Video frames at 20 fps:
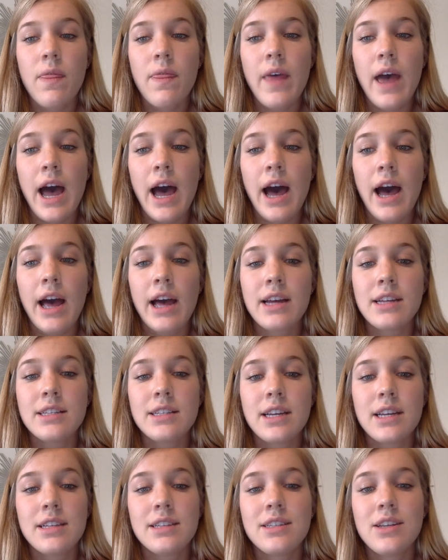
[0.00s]
that
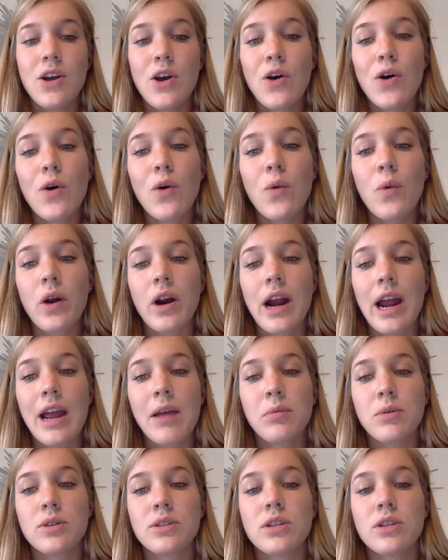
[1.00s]
until we're able